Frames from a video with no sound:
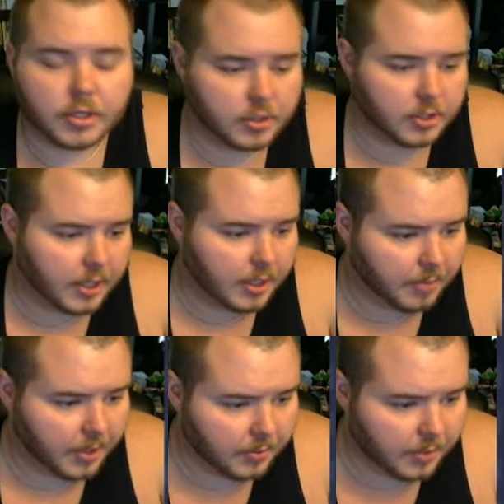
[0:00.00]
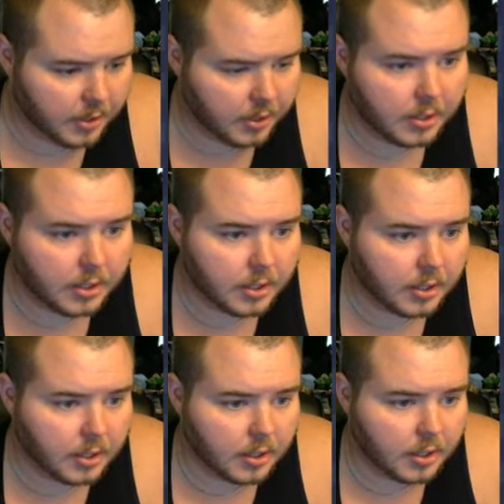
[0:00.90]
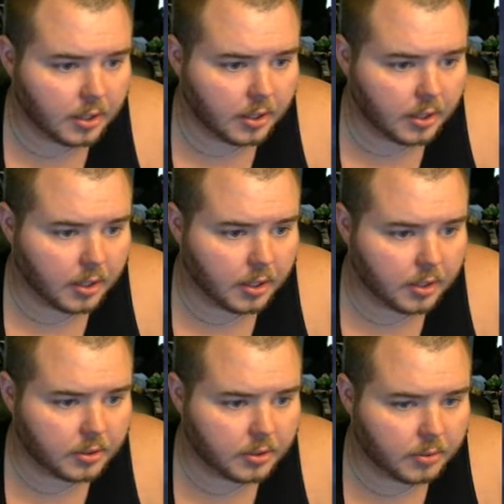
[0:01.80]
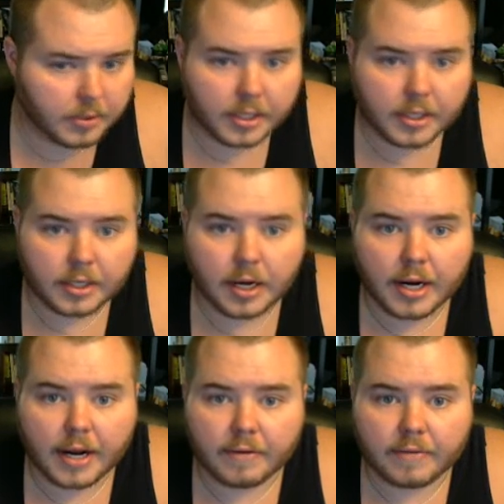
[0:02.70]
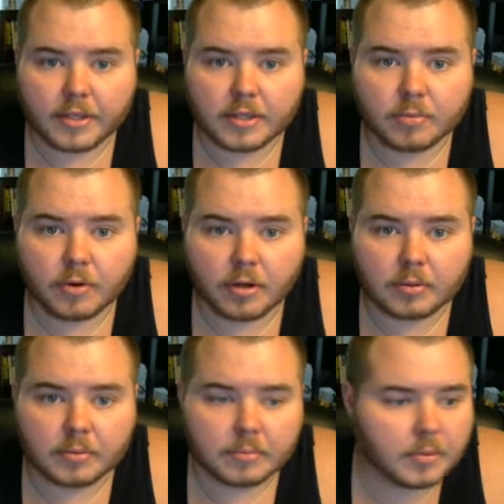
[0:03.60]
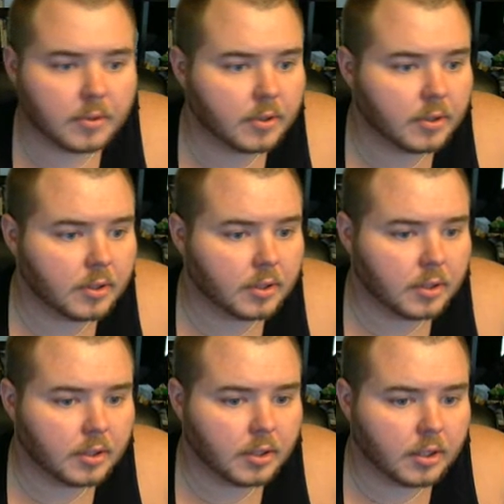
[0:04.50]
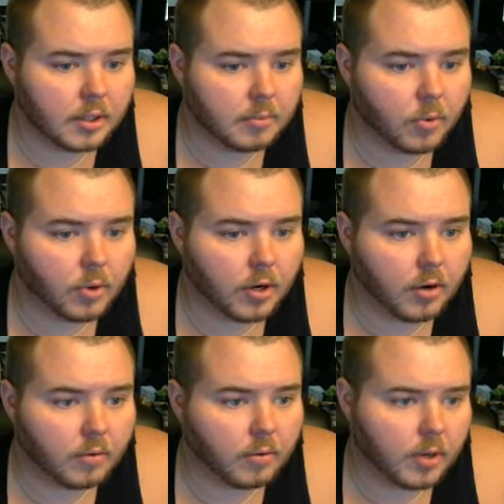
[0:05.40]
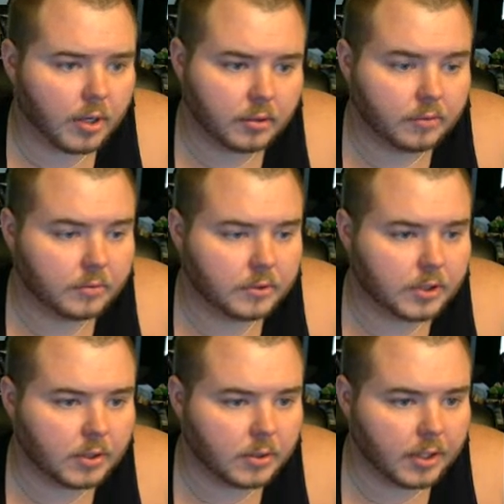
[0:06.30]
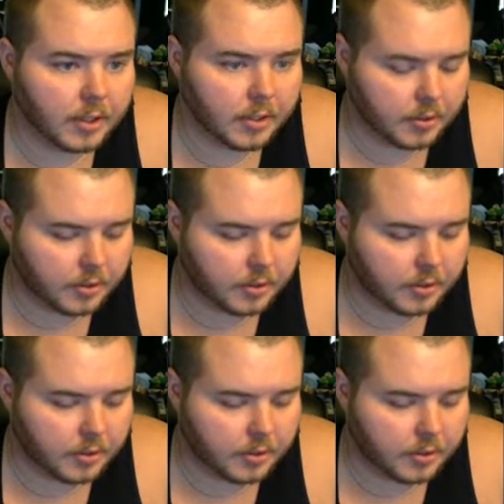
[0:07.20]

and get a big one. And so we cannot have this problem anymore. Well, until later.